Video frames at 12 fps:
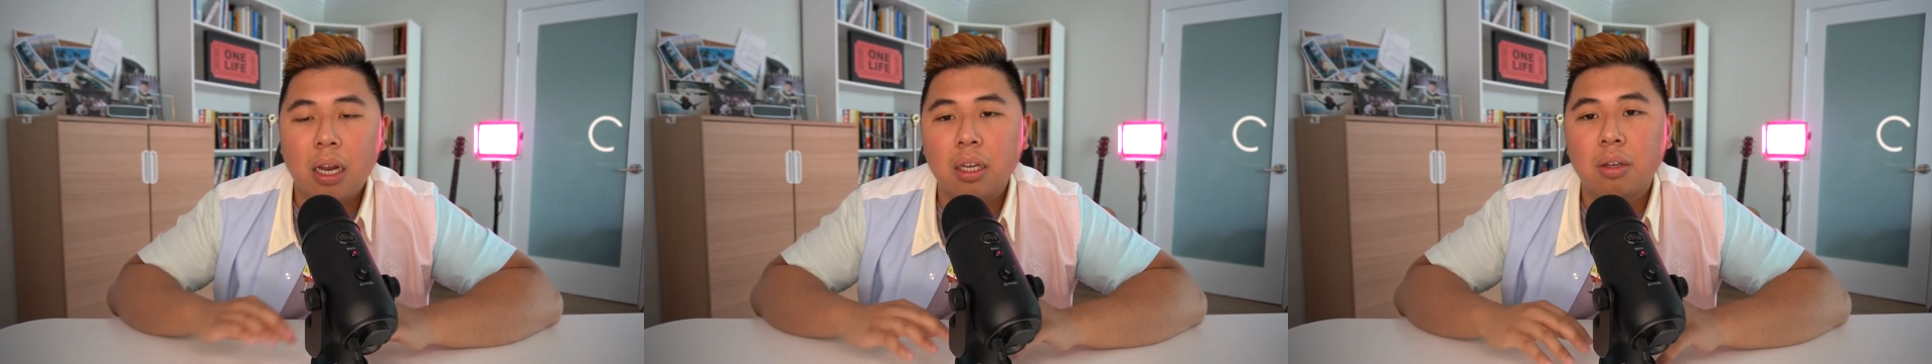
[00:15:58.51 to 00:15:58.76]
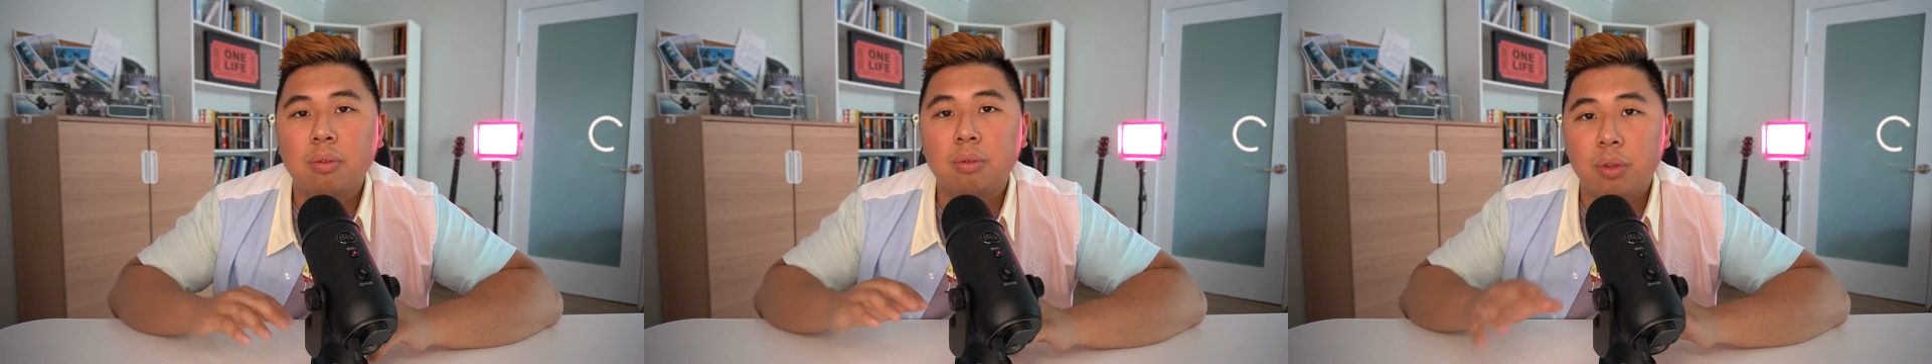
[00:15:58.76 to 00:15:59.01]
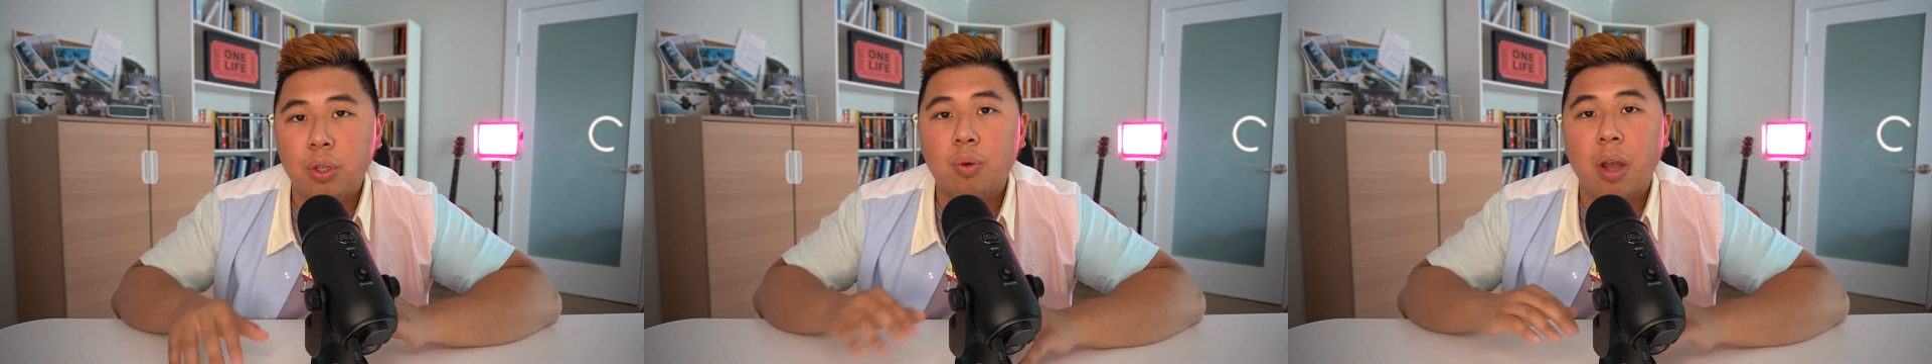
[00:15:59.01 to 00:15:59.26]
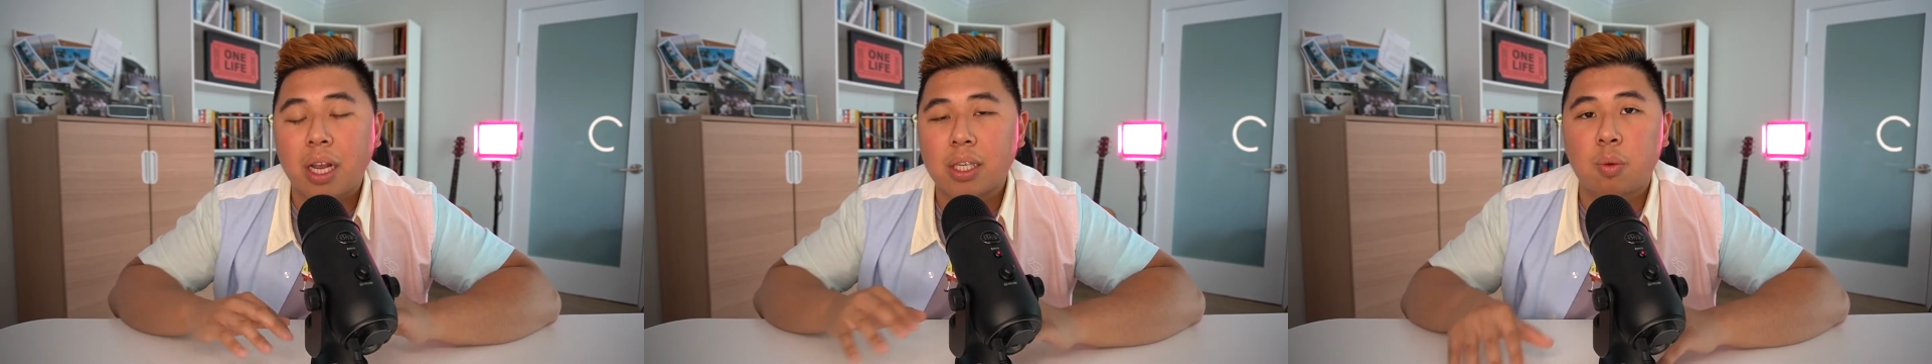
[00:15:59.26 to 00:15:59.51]
to do
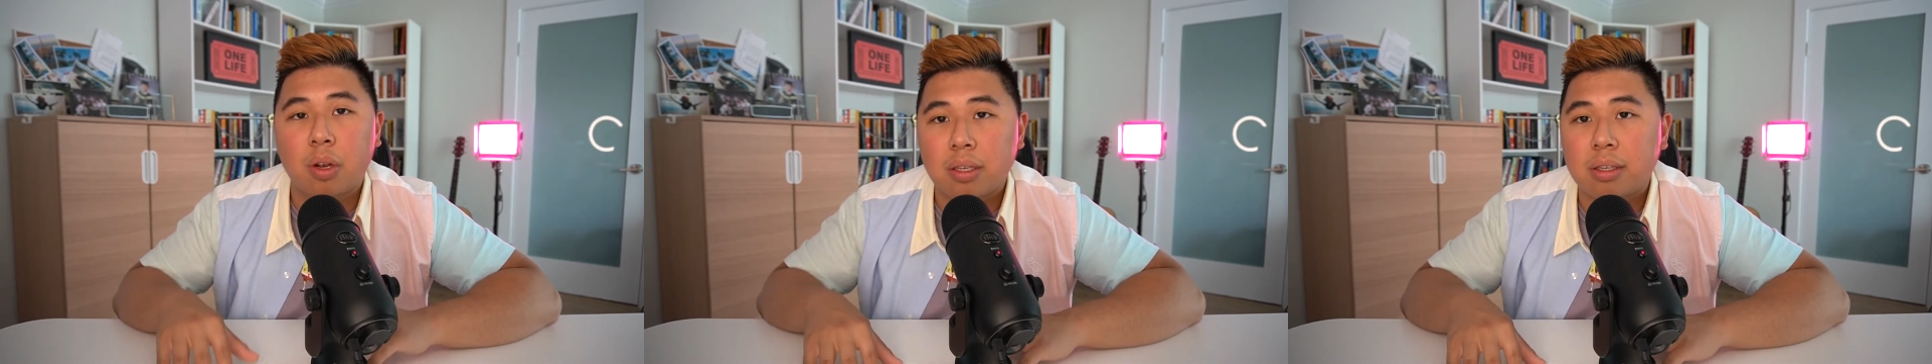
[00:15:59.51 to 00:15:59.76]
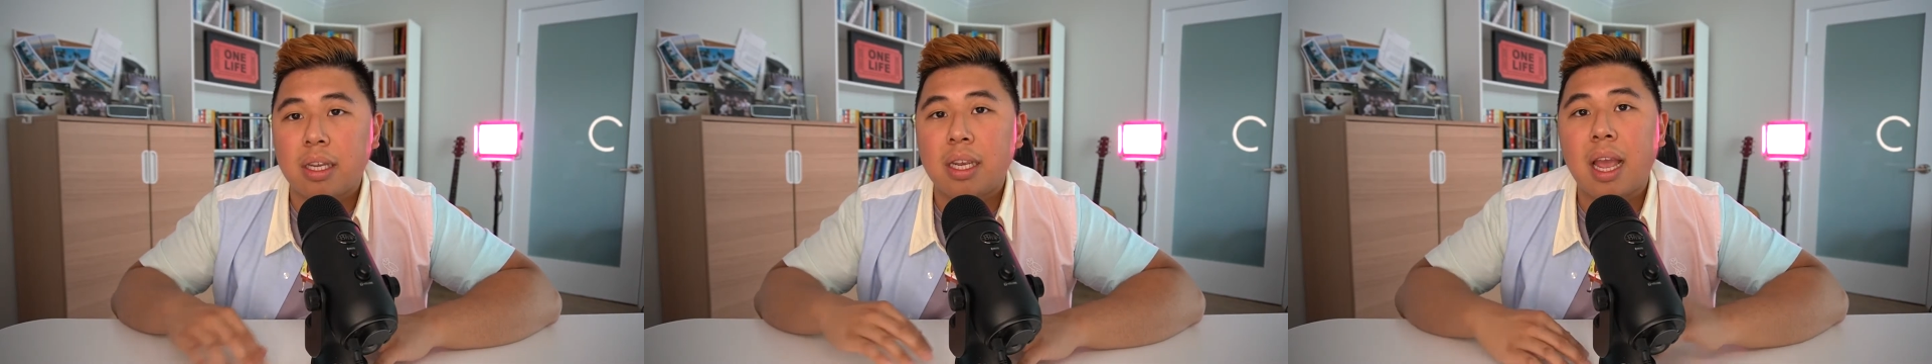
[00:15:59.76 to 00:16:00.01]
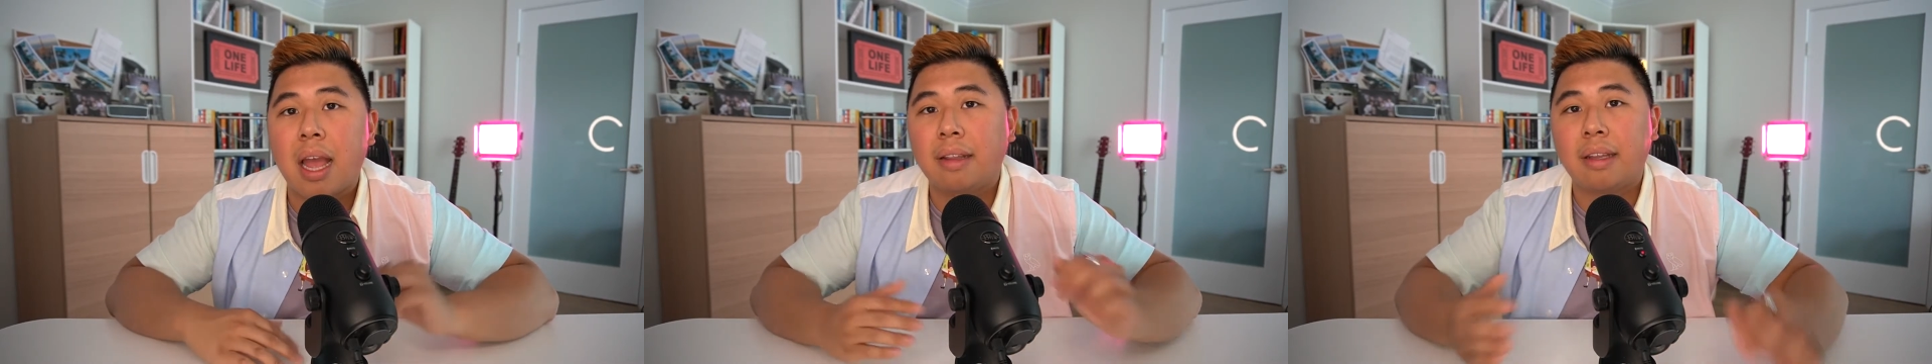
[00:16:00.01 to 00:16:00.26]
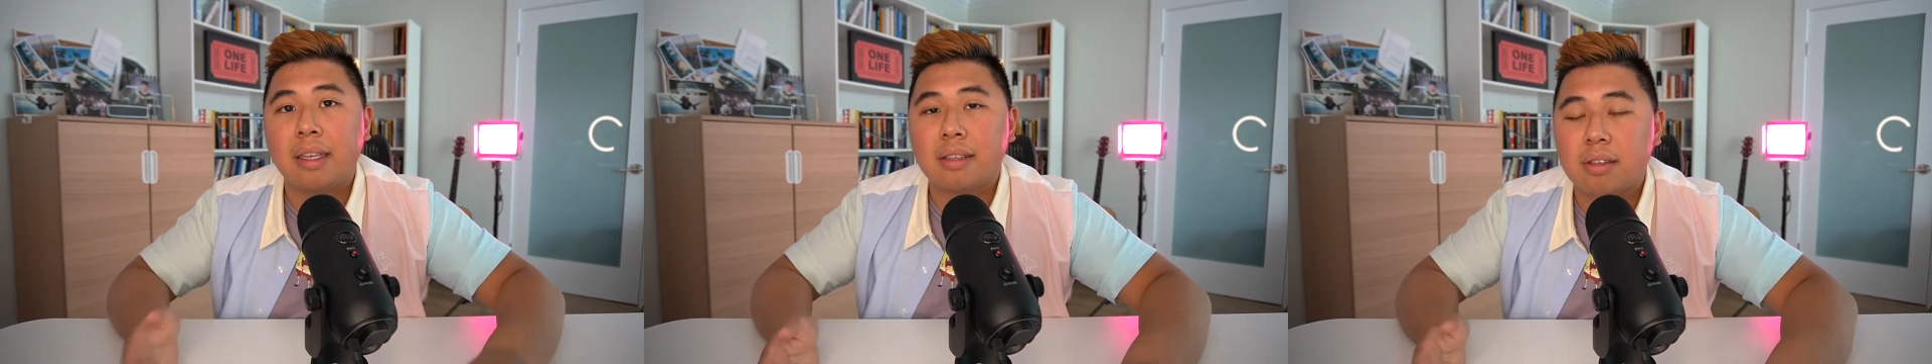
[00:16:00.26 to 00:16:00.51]
XYZ, and
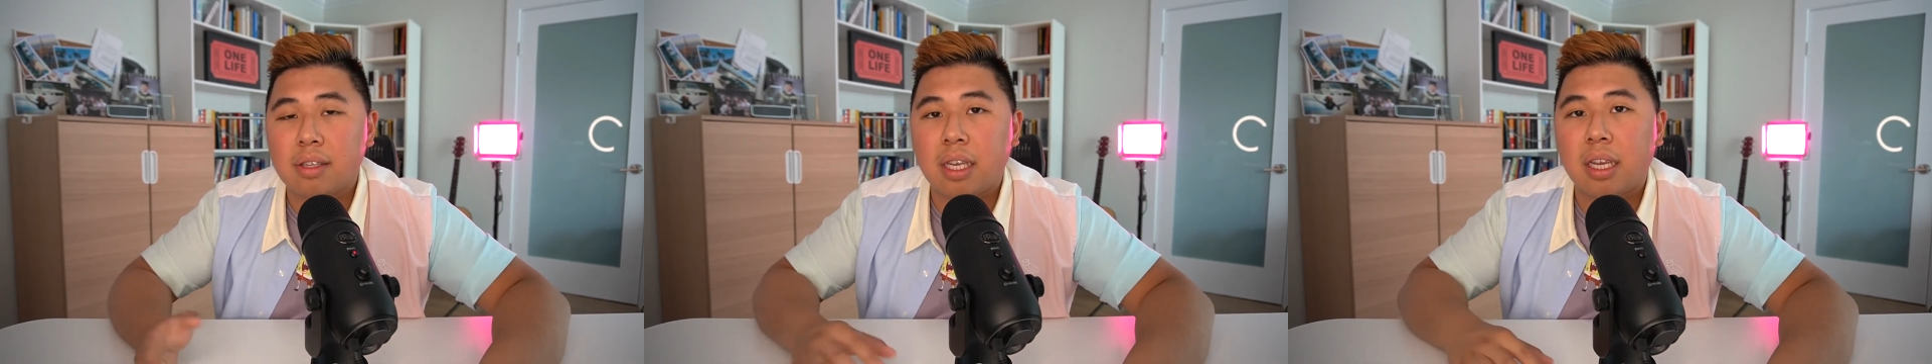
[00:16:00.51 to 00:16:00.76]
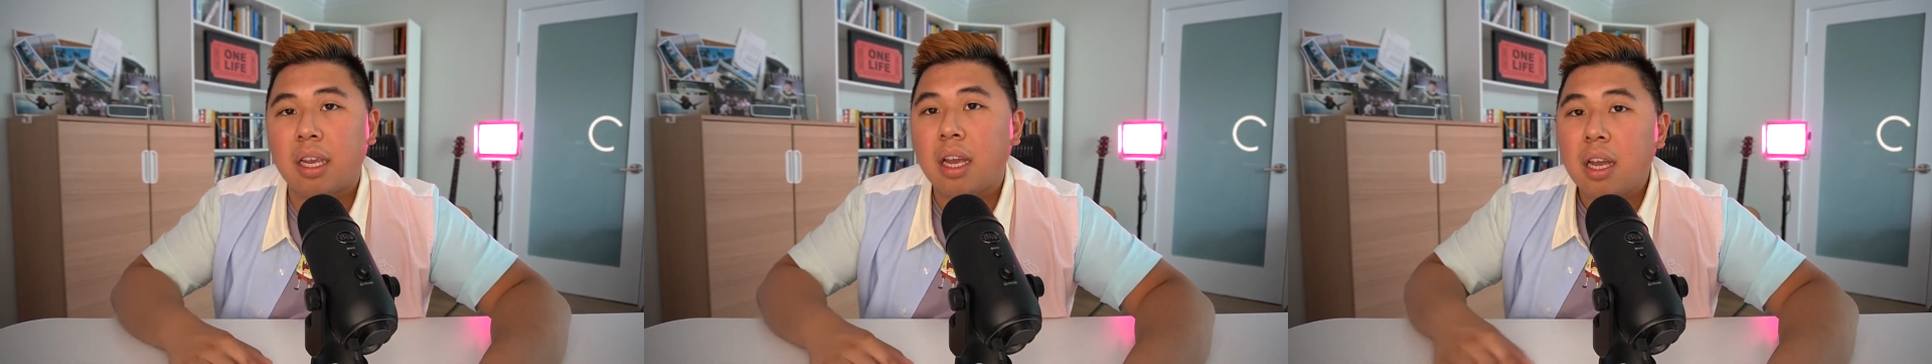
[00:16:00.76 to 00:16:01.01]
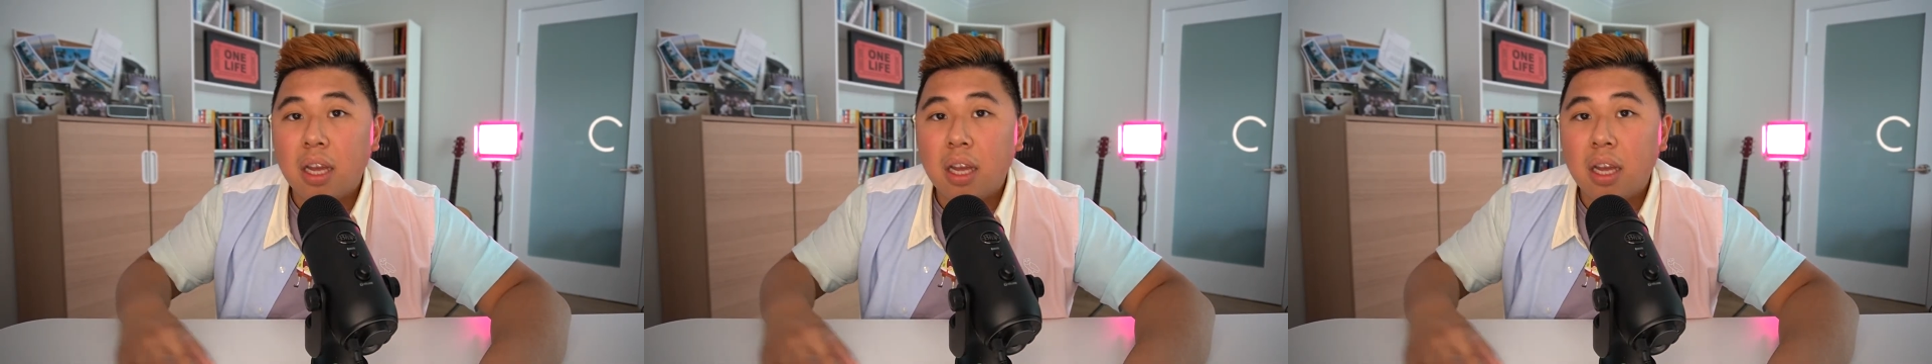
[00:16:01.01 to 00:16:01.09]
they see